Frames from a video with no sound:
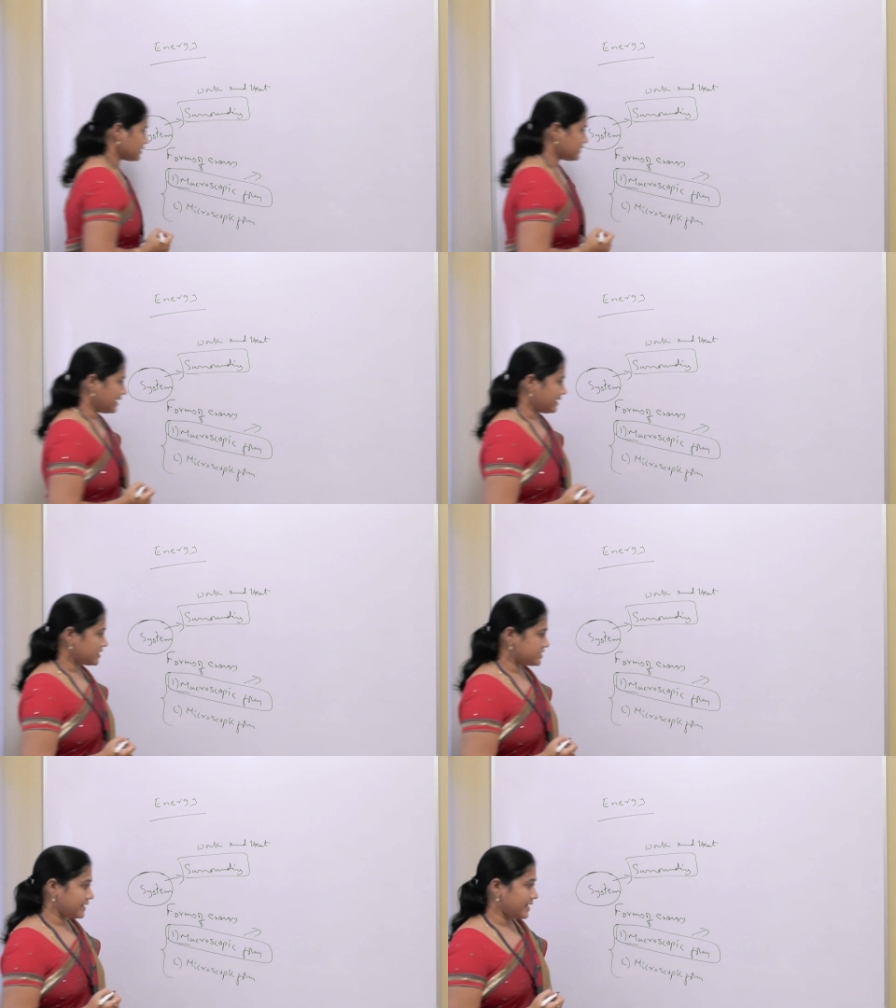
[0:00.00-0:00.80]
the
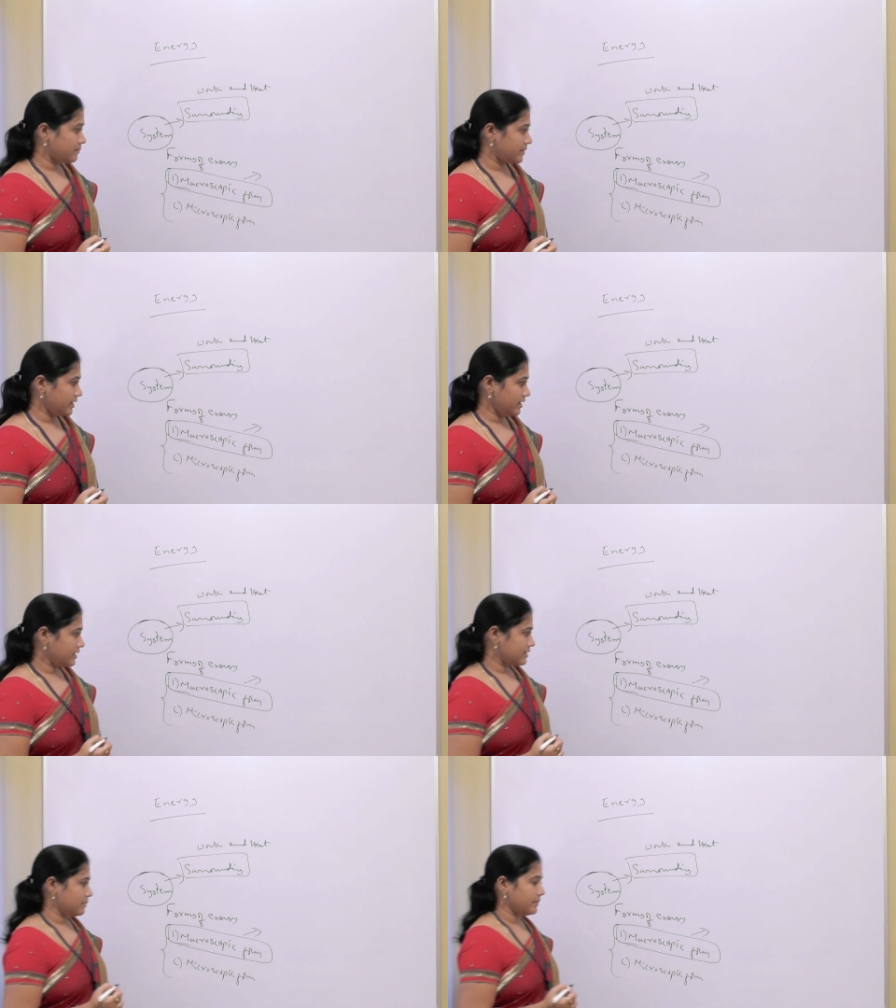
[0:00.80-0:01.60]
energy can be
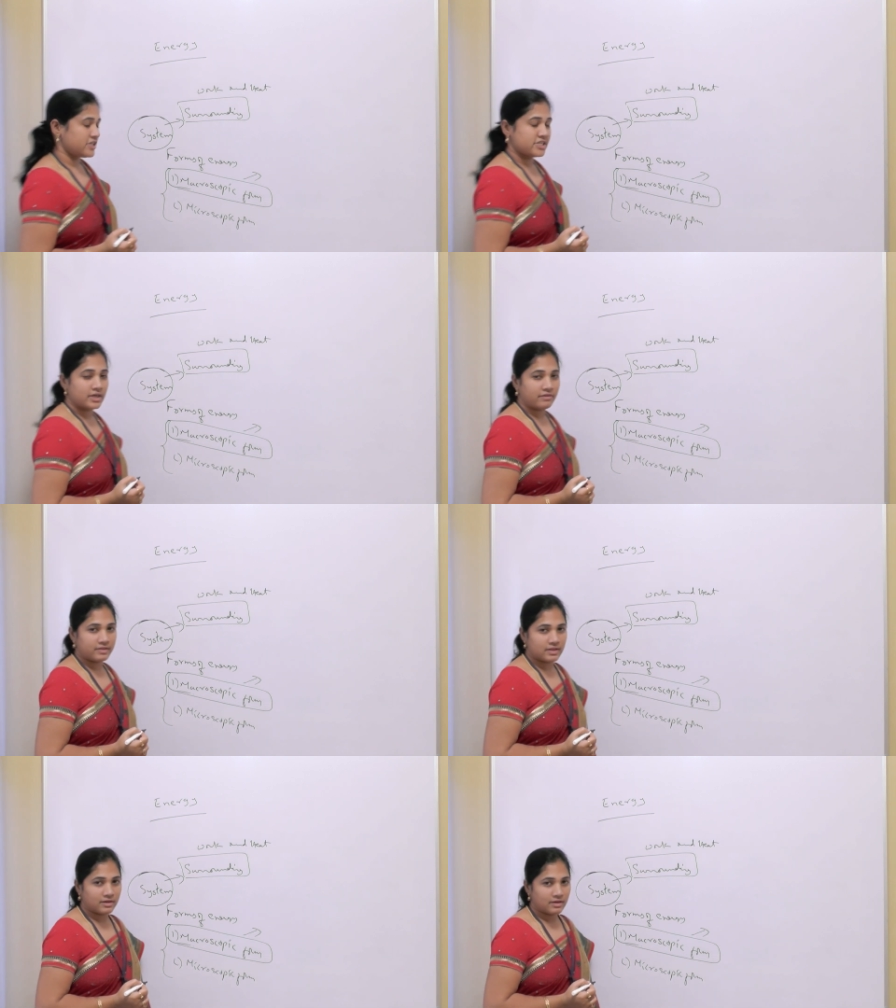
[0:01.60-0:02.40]
measured
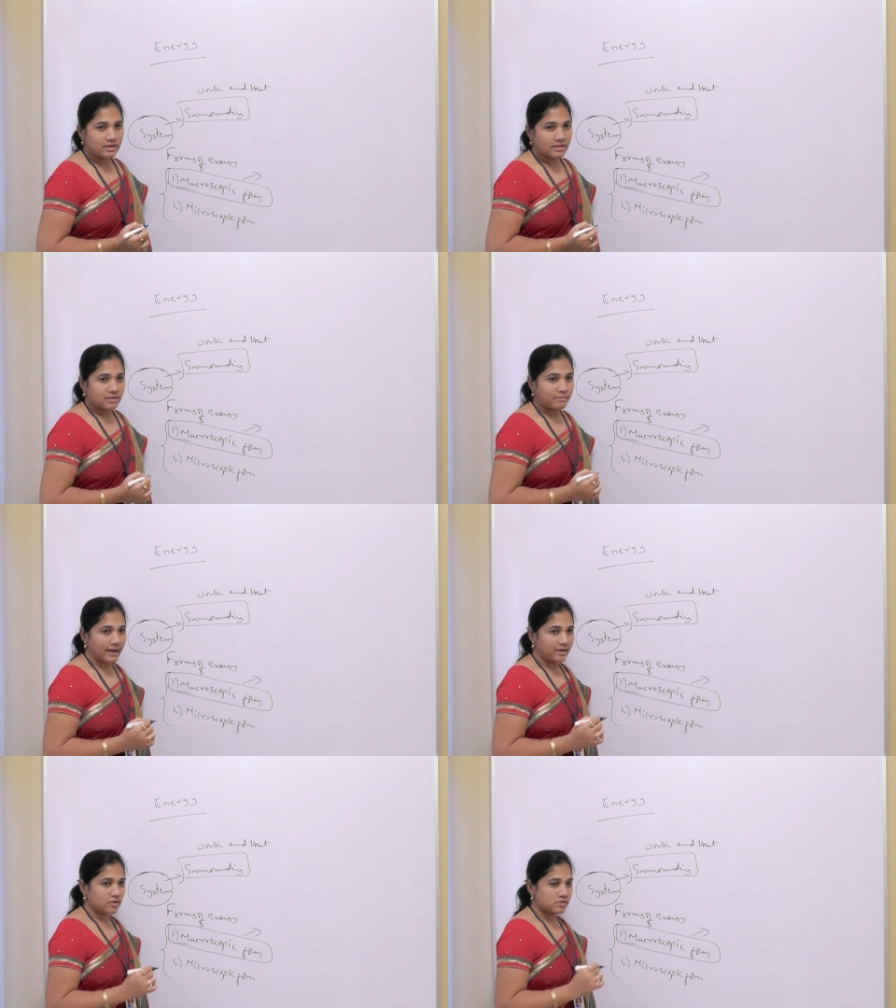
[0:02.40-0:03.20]
with the
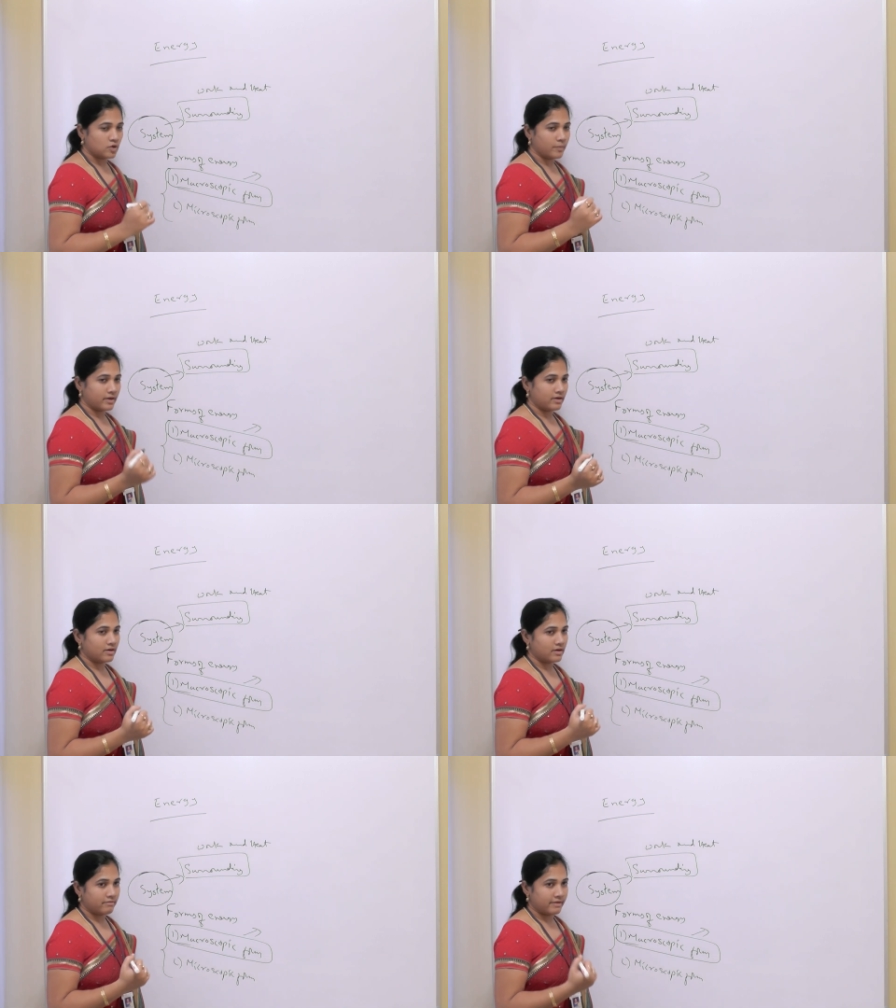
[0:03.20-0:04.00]
macroscopic
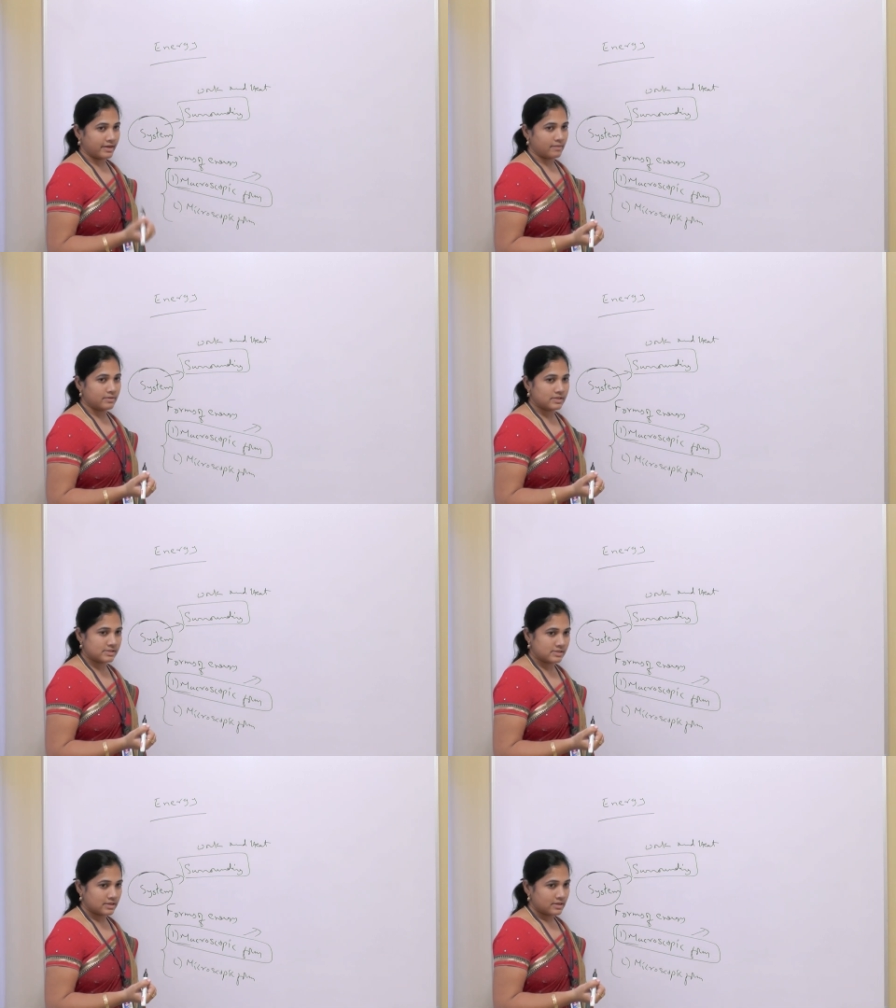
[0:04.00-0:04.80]

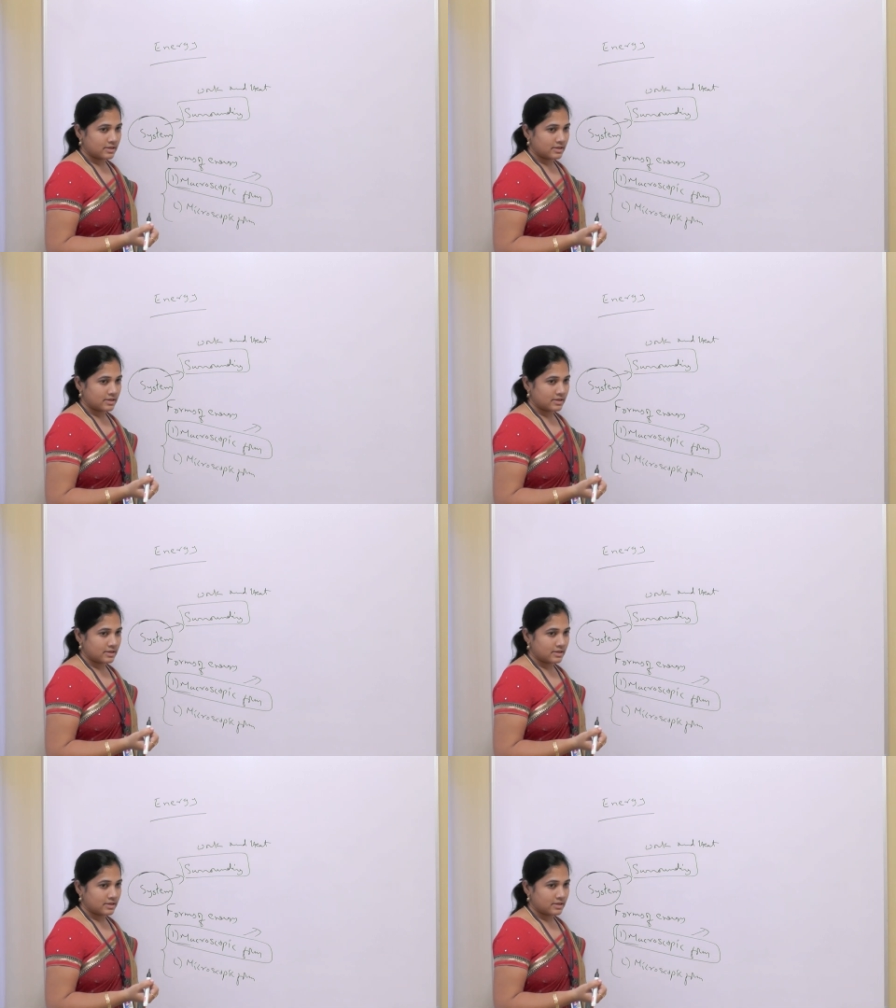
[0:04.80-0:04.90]
variables.